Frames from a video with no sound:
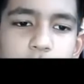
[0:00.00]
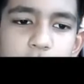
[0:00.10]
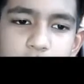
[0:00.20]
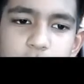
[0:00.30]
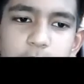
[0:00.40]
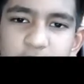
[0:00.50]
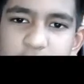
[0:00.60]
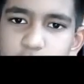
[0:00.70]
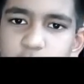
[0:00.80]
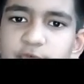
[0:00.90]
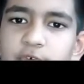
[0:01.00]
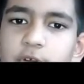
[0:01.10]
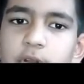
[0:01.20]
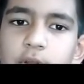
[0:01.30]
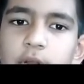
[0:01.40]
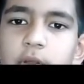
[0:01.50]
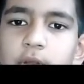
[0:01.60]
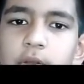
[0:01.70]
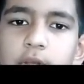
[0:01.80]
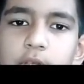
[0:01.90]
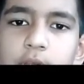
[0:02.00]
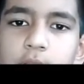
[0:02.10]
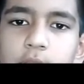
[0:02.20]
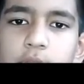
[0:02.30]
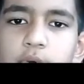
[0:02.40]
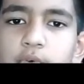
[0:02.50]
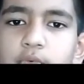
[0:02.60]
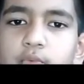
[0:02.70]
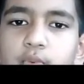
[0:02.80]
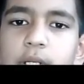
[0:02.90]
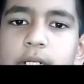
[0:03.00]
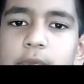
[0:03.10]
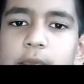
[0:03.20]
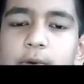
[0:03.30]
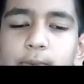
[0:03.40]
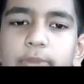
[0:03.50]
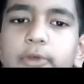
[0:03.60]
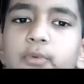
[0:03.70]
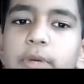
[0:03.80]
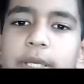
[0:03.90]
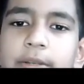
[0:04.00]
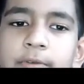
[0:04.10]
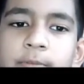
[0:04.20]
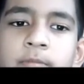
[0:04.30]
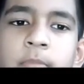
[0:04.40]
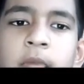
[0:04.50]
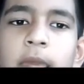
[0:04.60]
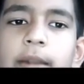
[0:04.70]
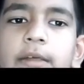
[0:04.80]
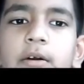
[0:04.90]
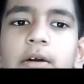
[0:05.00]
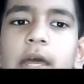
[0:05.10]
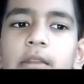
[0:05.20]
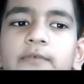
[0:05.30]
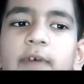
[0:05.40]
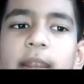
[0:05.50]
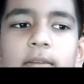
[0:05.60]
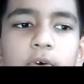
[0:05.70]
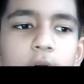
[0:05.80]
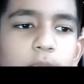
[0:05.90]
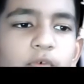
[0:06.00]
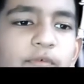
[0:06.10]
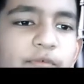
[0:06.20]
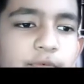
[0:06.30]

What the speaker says: that's a bad move. So you will take with the queen, and here can you find the good move?